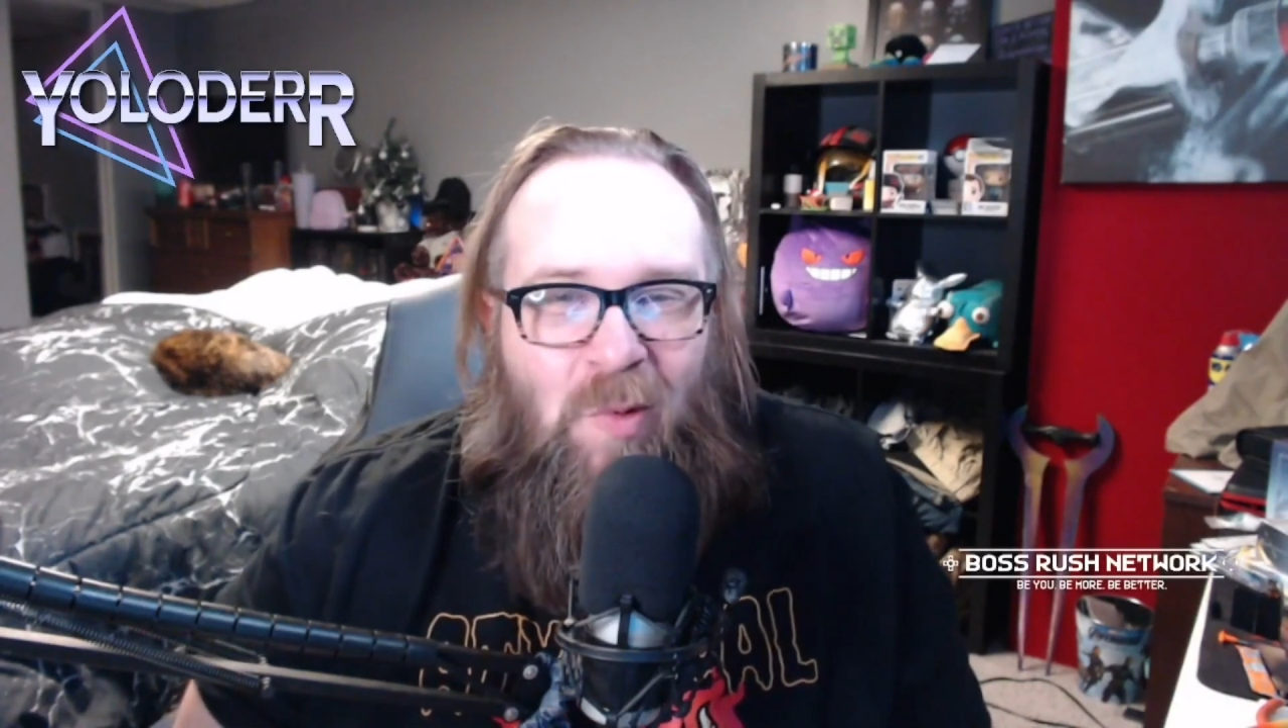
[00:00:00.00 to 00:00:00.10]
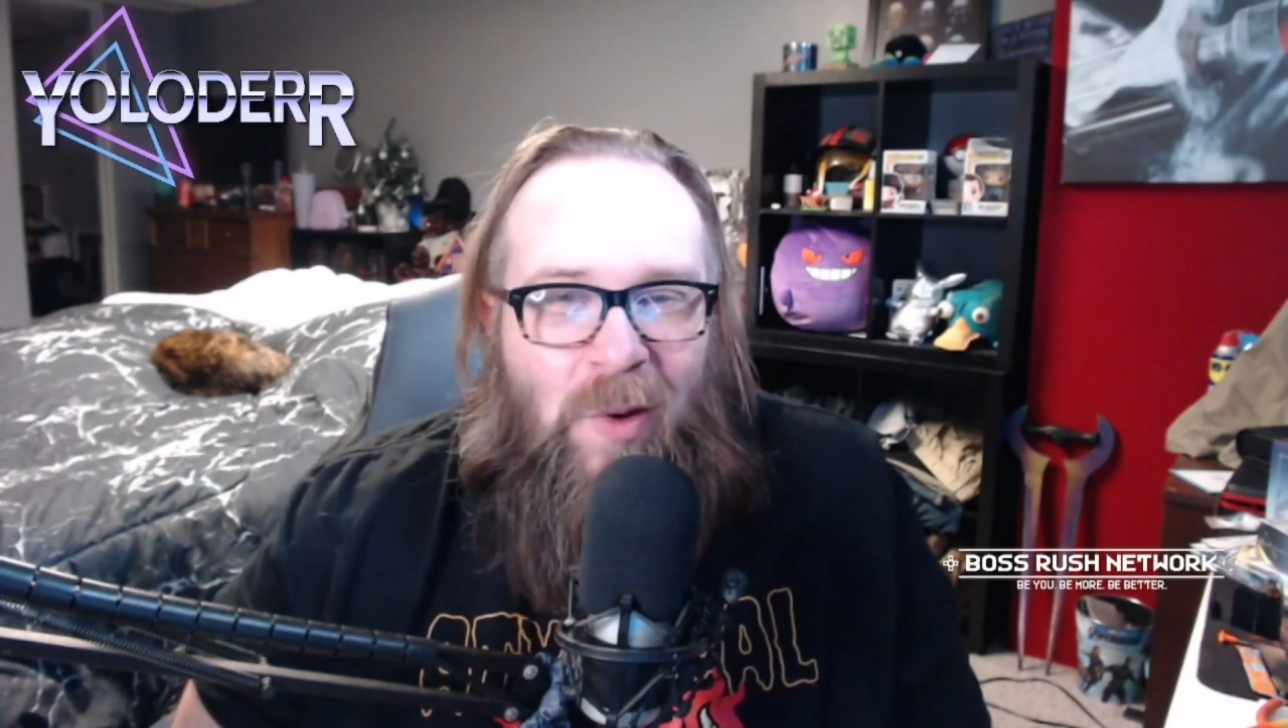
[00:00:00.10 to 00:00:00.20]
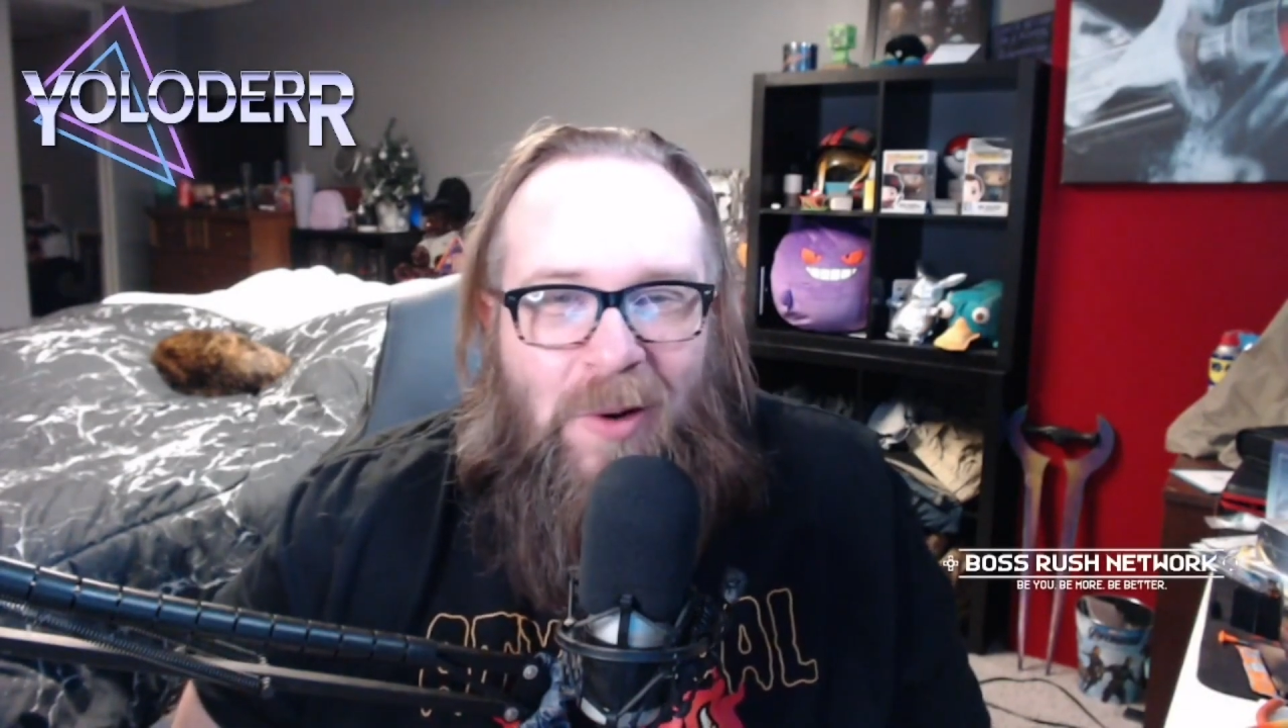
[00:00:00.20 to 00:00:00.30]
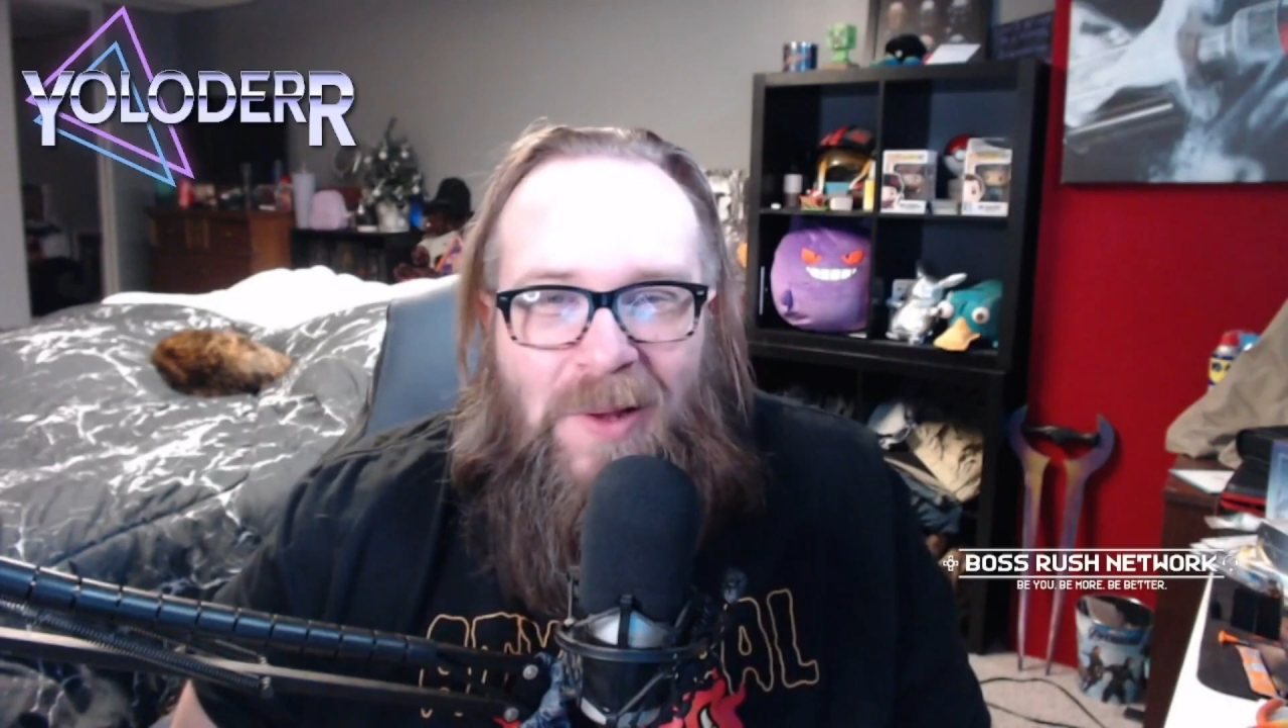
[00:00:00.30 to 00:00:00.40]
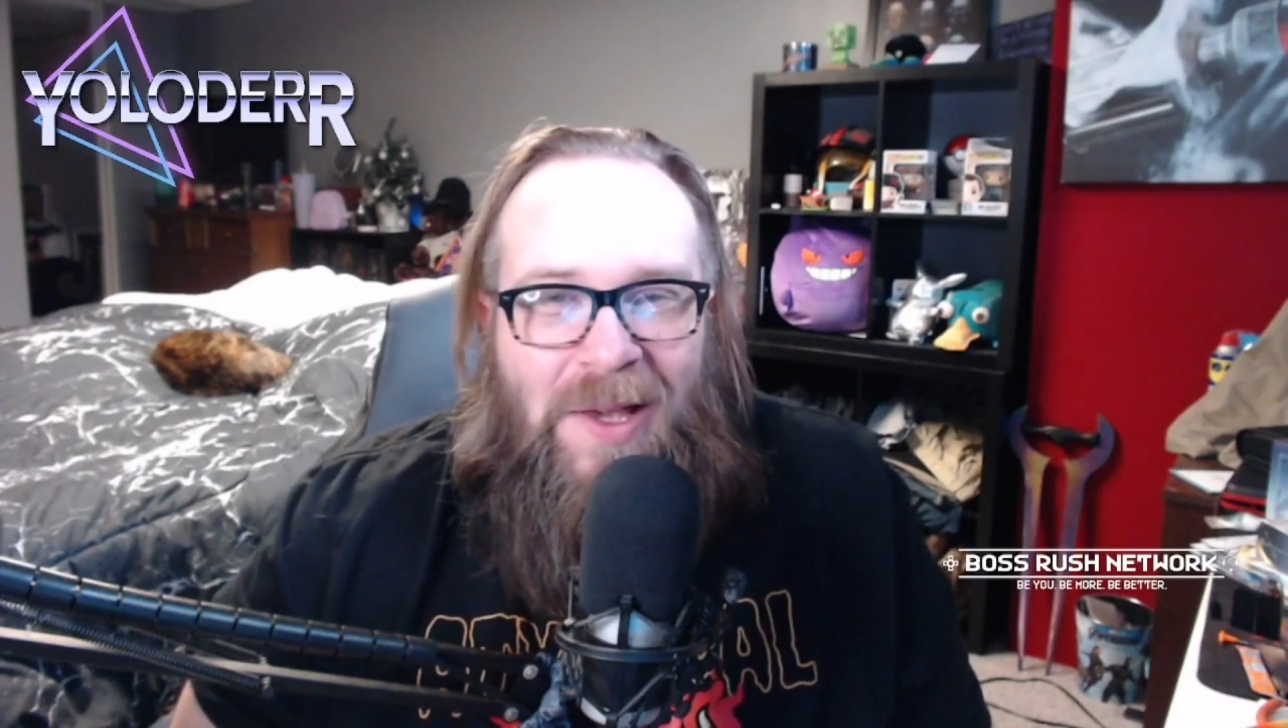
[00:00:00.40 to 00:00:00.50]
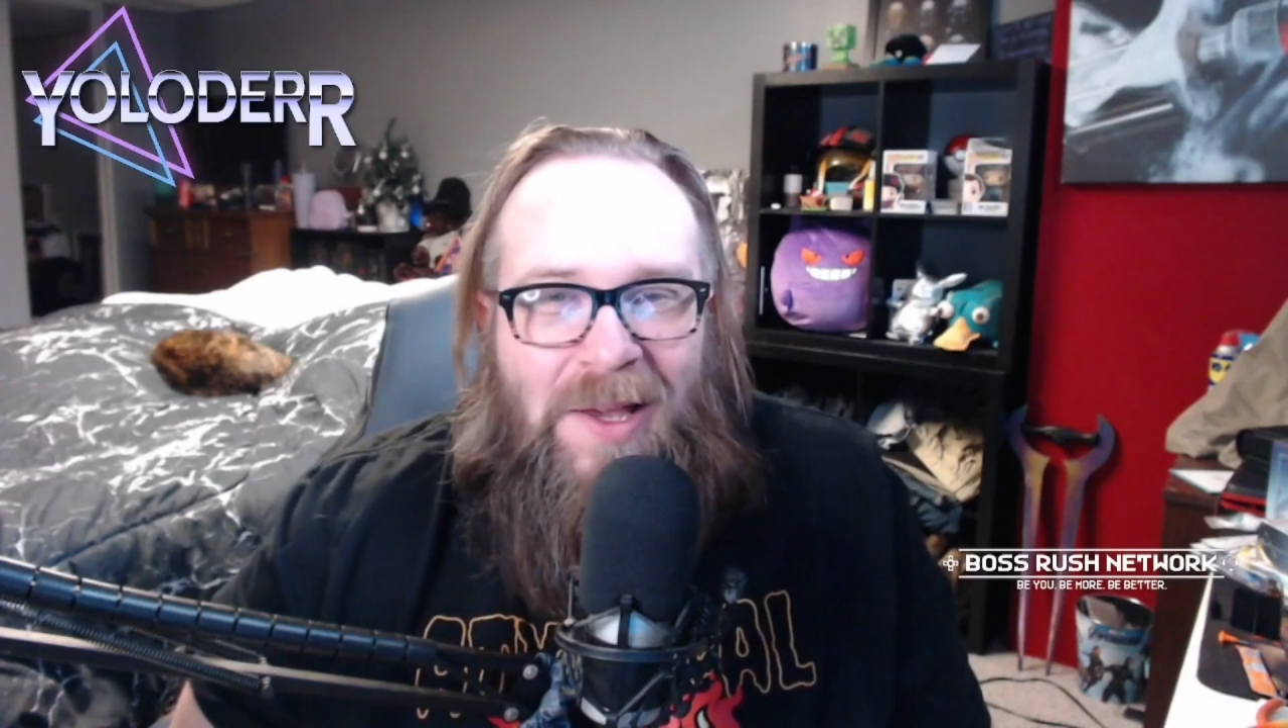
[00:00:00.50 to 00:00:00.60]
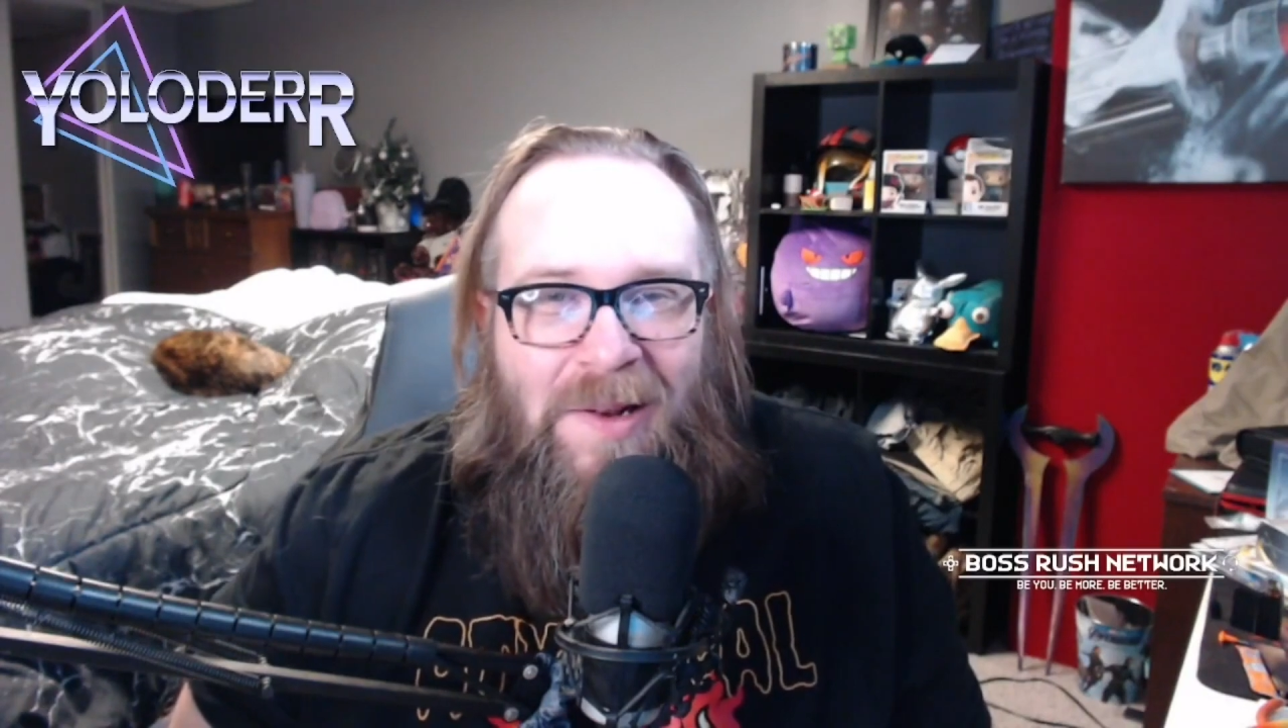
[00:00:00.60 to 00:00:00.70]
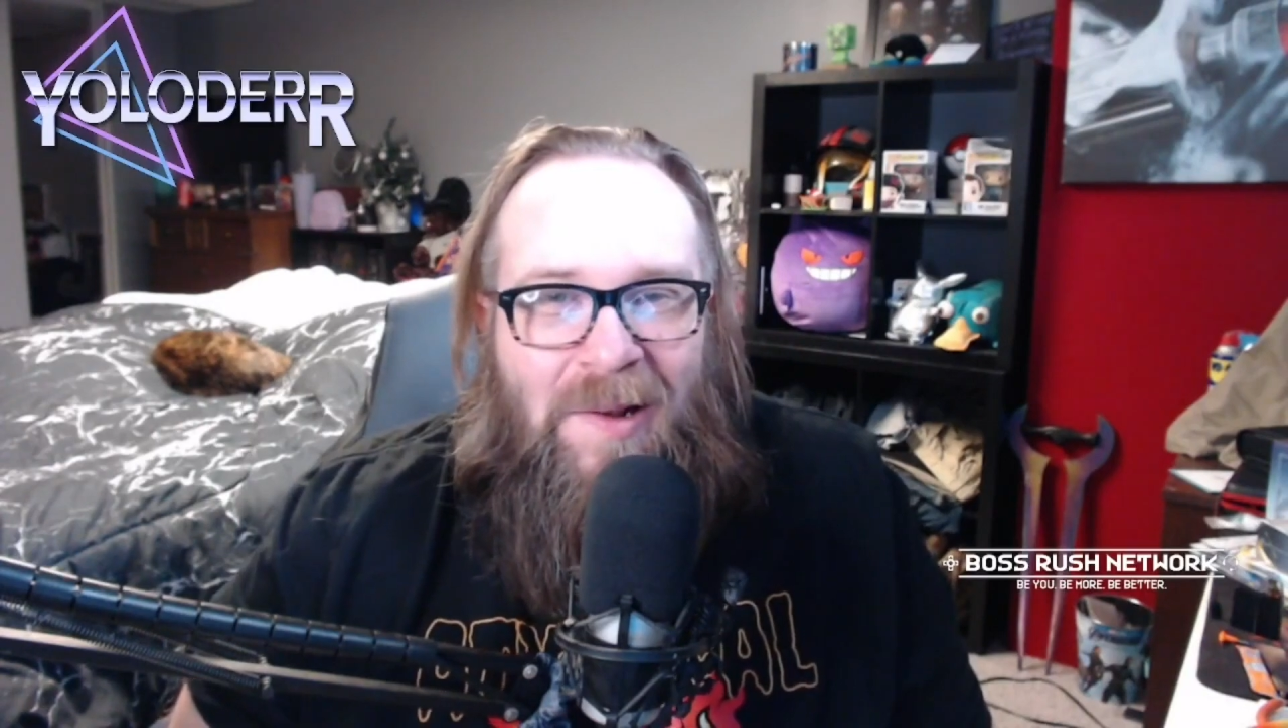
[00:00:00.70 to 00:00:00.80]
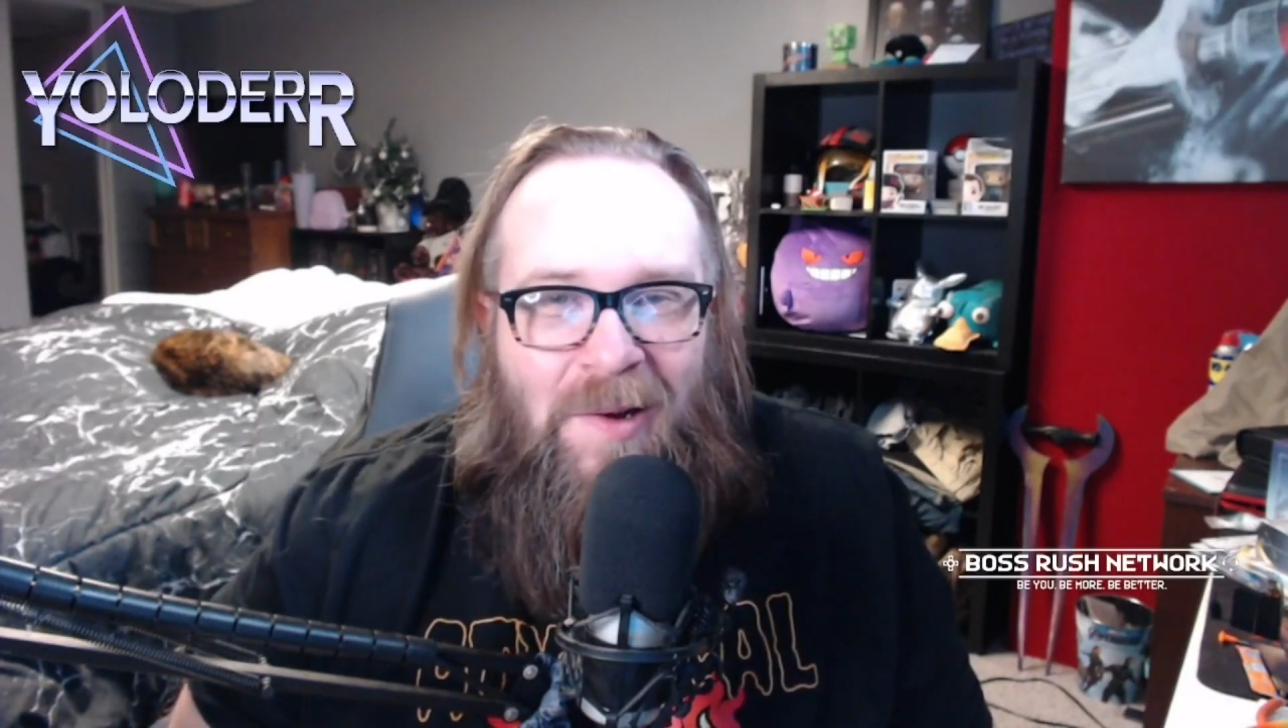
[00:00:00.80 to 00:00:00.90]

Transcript: weird kid.